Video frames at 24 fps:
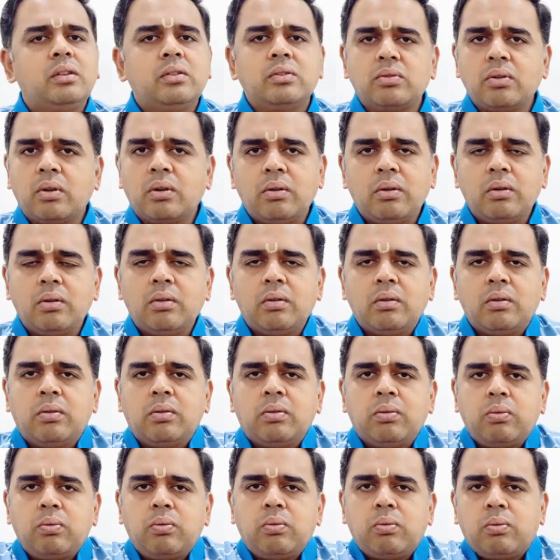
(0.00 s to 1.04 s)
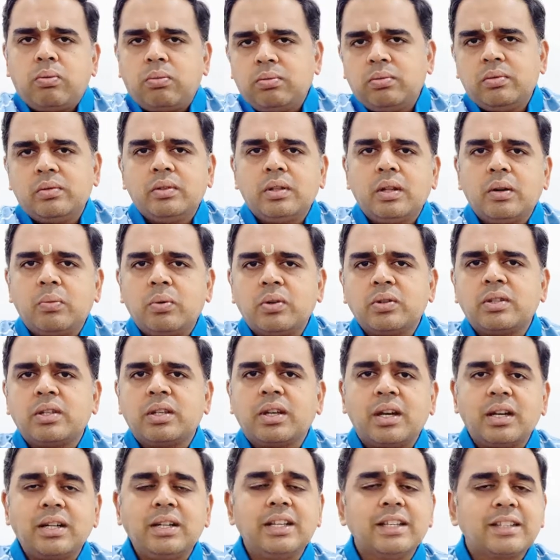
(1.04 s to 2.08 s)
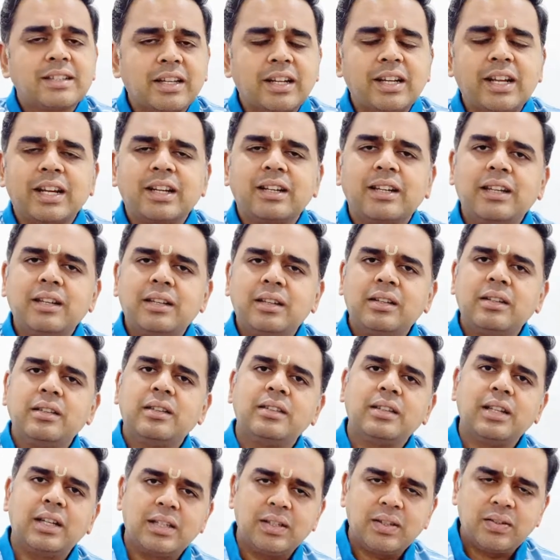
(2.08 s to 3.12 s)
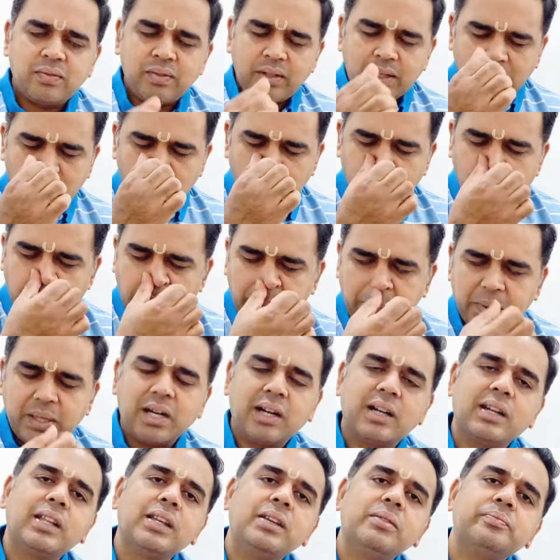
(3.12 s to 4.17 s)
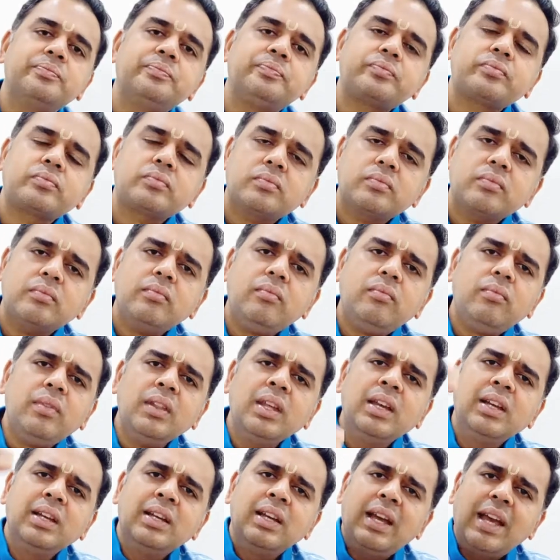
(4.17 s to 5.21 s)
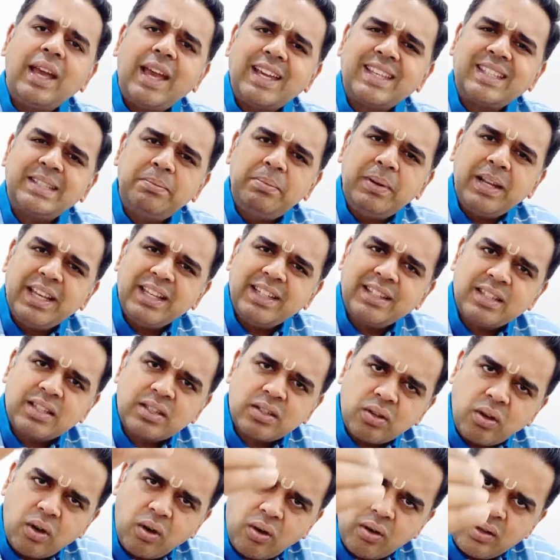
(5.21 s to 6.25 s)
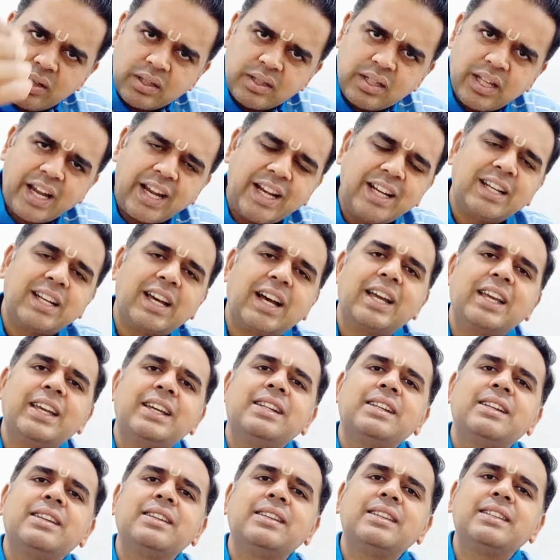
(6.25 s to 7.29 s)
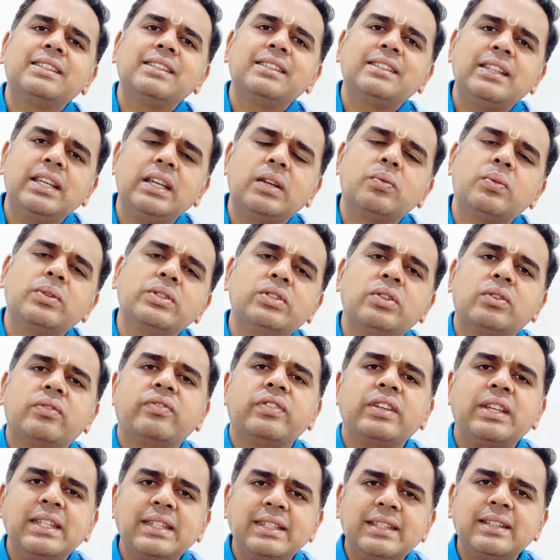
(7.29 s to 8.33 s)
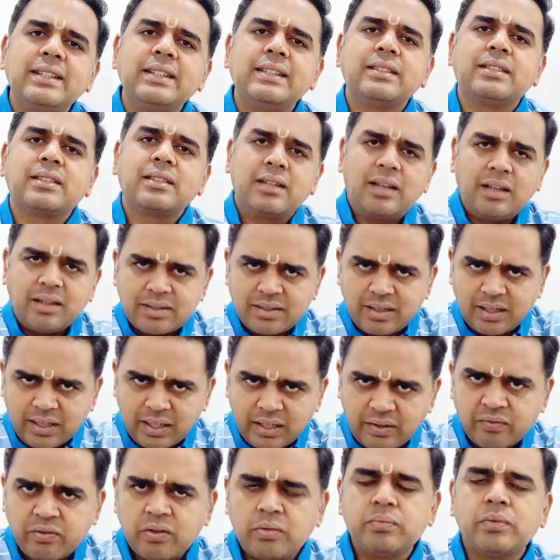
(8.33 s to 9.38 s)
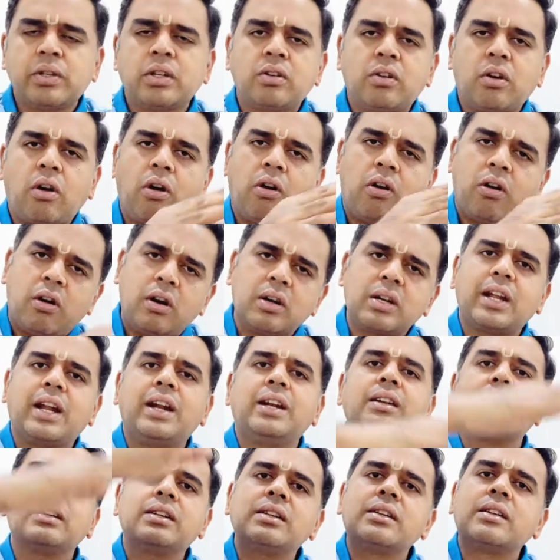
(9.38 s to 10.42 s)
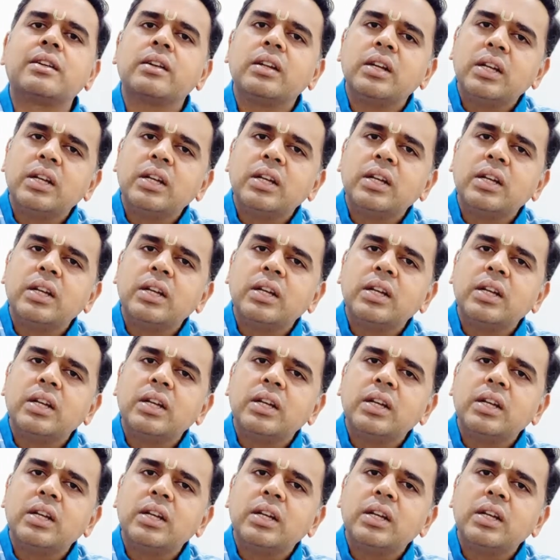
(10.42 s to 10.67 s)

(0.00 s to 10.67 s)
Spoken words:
So there was a disconnect there. That is when Kongil Piratti explains the entire sequence of incidents, starting from the drought and her